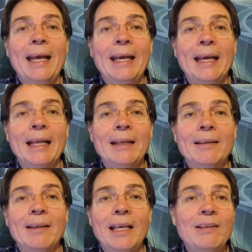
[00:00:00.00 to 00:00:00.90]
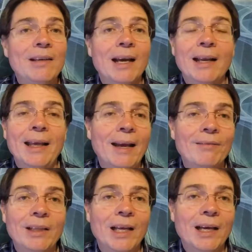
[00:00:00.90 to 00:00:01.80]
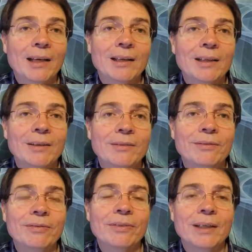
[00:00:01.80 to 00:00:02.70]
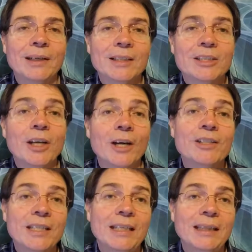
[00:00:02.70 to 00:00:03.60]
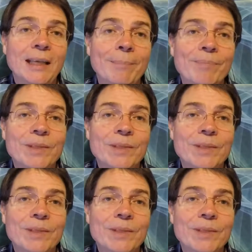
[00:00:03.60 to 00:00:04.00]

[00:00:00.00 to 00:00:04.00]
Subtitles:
and they do not have a lot of starch in them.